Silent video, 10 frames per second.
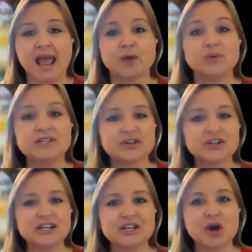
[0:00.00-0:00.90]
And we
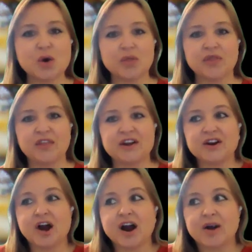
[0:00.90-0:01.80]
certainly know
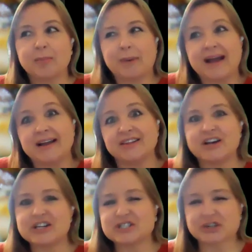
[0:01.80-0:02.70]
there are
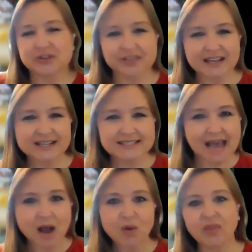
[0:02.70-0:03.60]
biological things
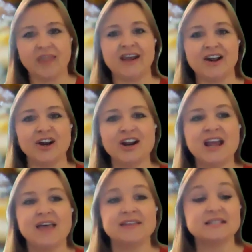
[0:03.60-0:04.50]
out there
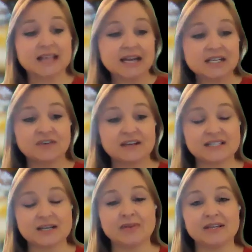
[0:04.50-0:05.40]
that satisfy
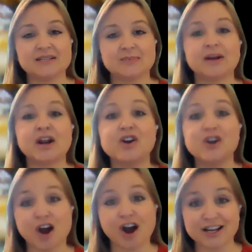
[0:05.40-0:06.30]
some of these, but are
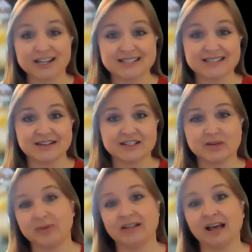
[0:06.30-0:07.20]
not considered to
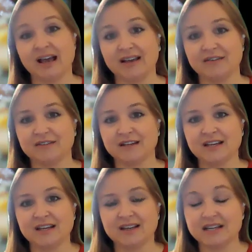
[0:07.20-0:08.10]
be alive.
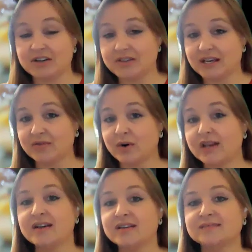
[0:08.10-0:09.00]
Can you think of one?